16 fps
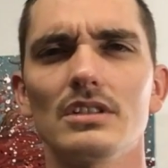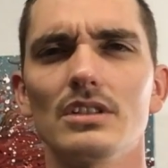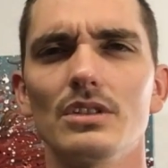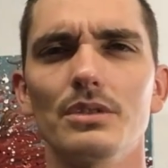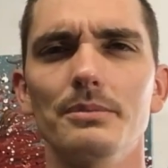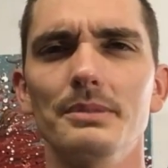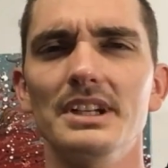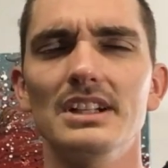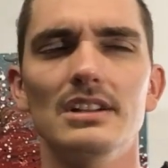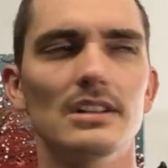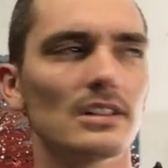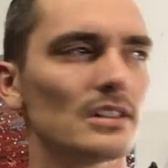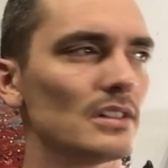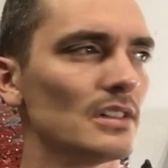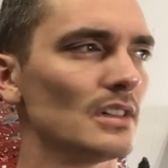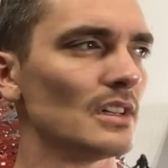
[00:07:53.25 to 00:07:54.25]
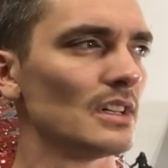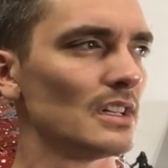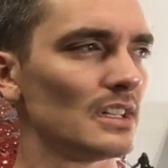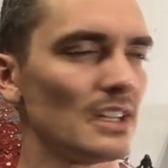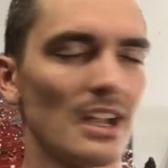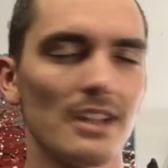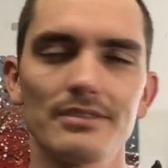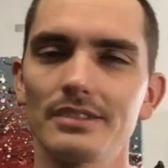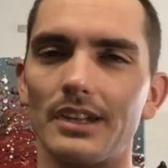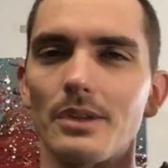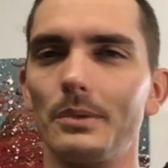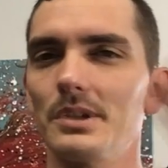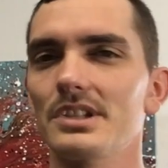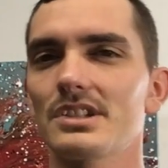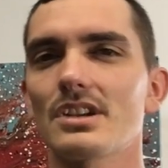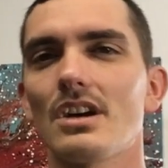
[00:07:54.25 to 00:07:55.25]
Newman or I forget
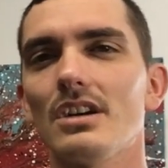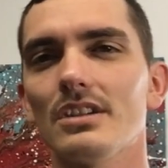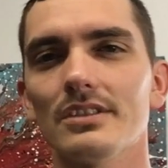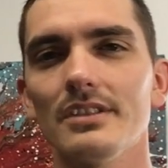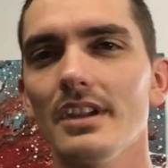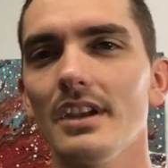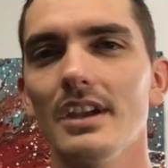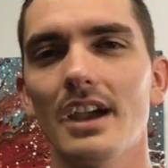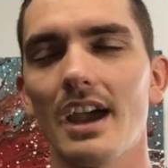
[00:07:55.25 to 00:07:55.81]
what it's called.